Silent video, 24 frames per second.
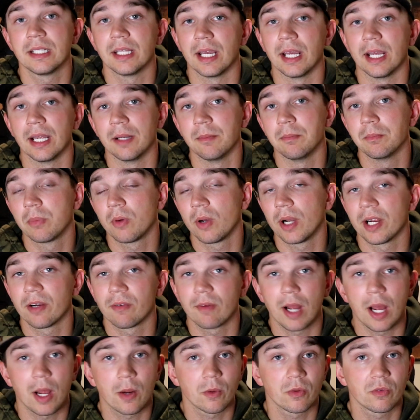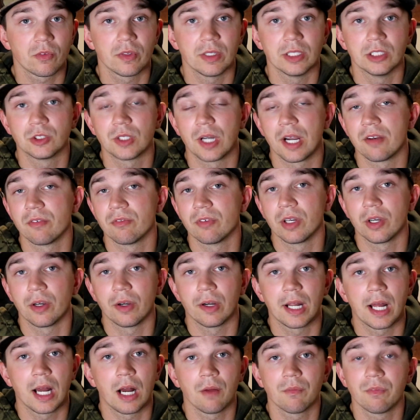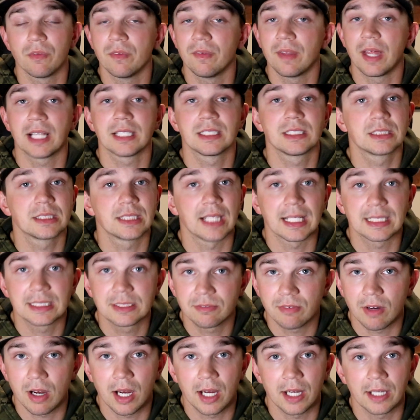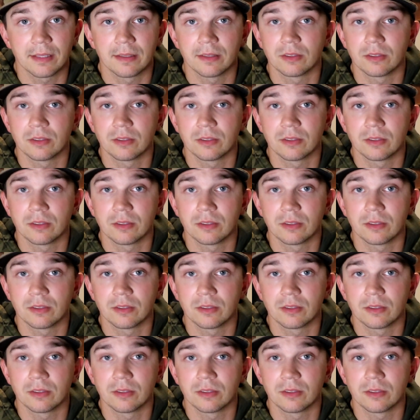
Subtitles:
and play around with it and try to figure it out, then that's fine.